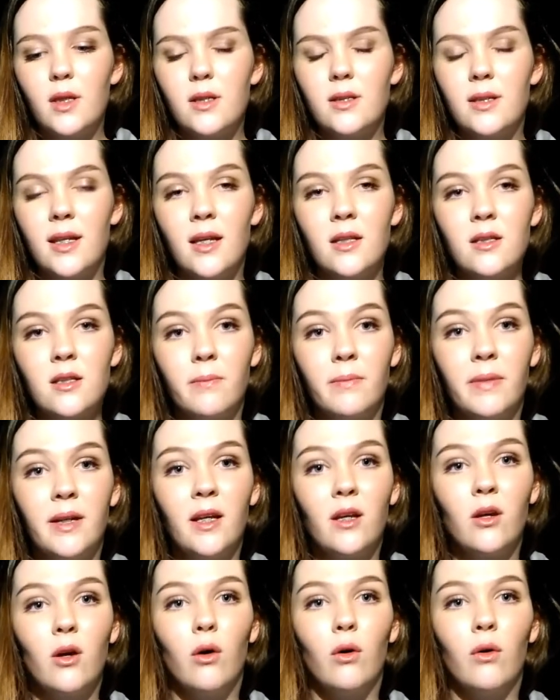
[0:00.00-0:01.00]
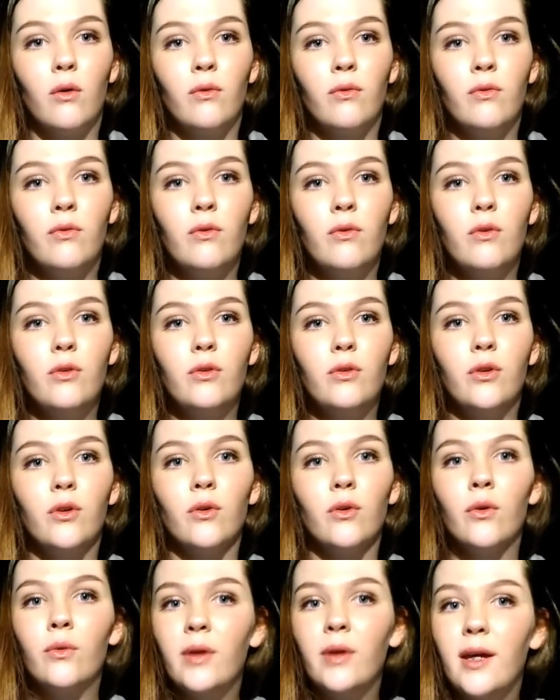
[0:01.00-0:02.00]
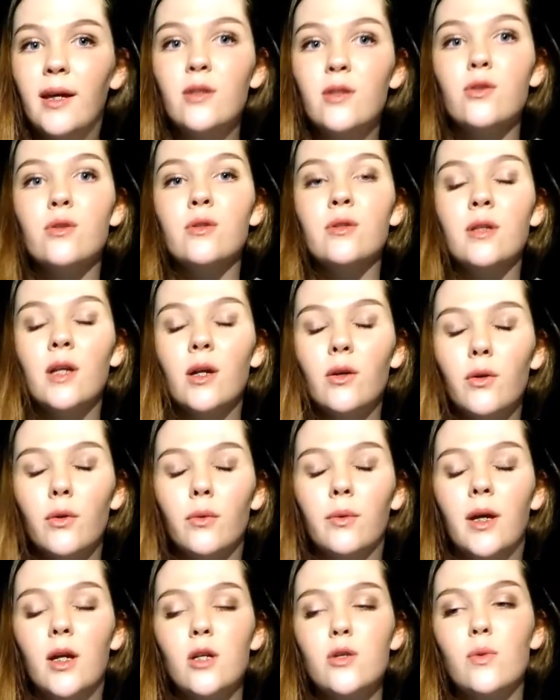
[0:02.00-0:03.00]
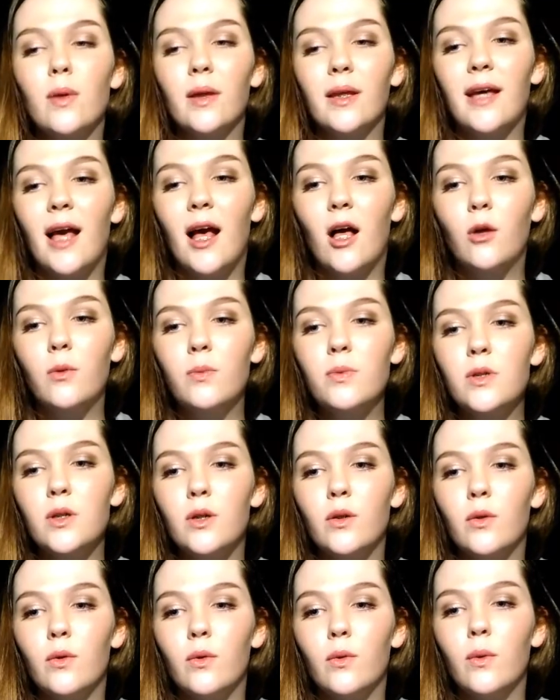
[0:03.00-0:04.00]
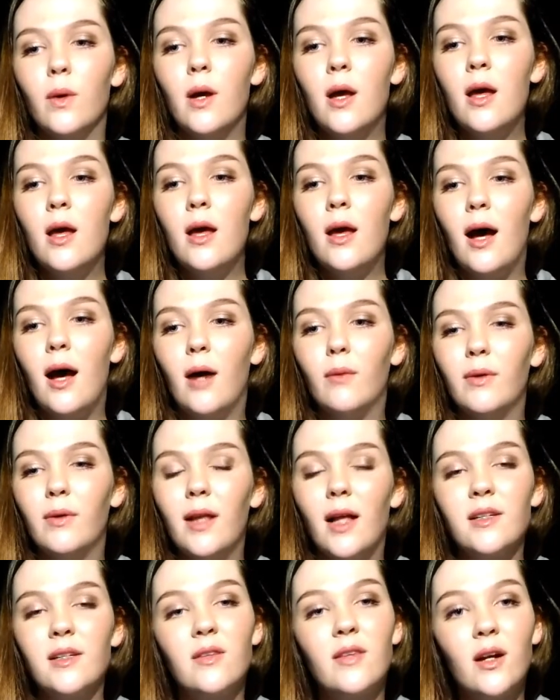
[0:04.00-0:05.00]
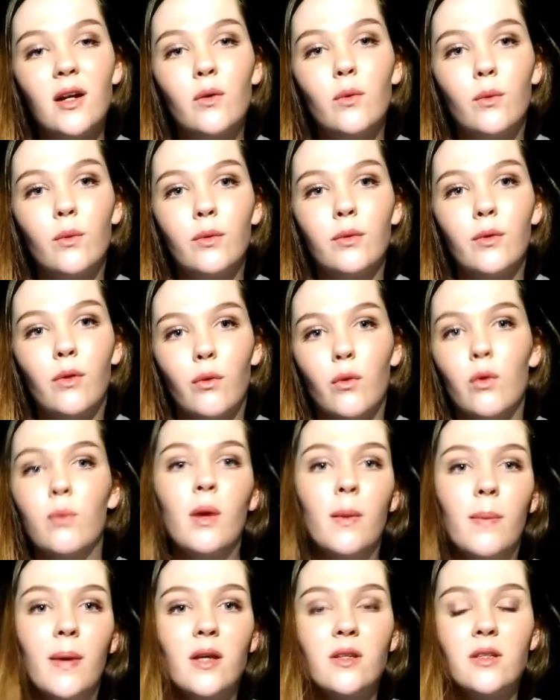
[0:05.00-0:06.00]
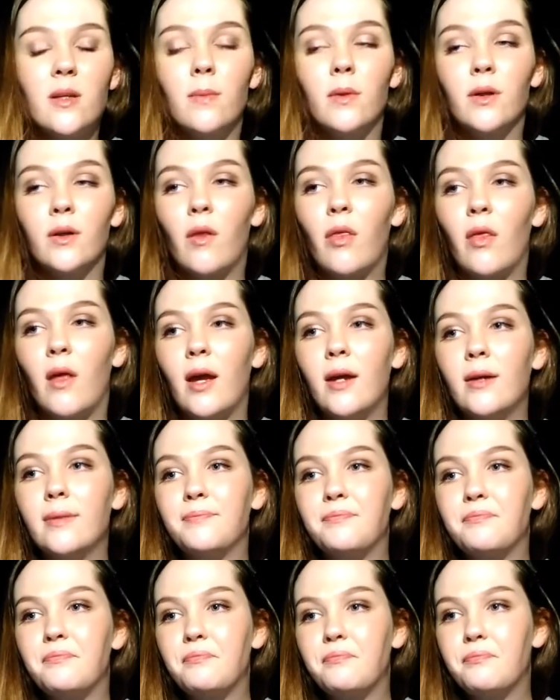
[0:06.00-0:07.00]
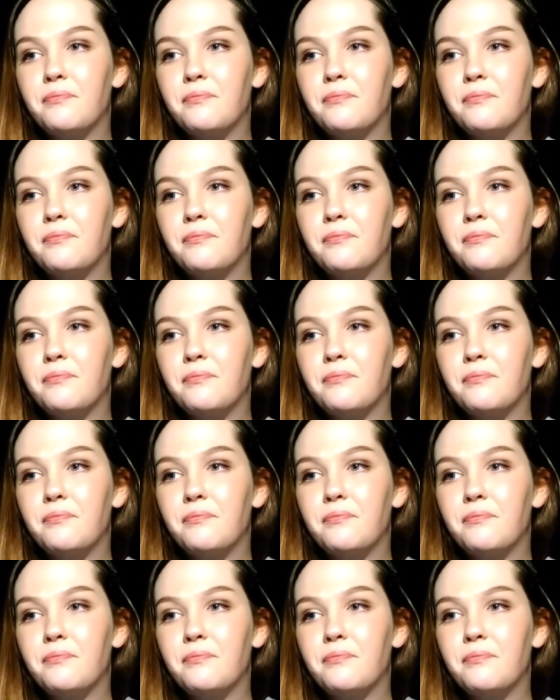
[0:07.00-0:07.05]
seeing somebody of your own age or near your own age really helps, you know. I realise that they're going through maybe a similar thing.